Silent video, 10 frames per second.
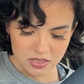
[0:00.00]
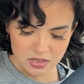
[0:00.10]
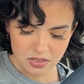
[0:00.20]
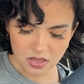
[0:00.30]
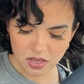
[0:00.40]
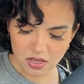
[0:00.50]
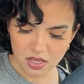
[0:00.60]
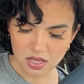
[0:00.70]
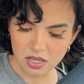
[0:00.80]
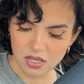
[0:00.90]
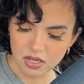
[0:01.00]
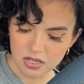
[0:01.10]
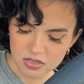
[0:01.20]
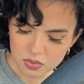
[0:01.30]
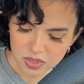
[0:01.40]
Ugh, it
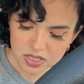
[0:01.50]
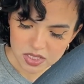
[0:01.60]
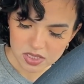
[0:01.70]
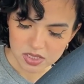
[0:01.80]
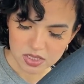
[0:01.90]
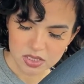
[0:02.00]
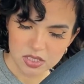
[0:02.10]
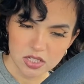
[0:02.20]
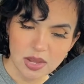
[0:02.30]
is what it is.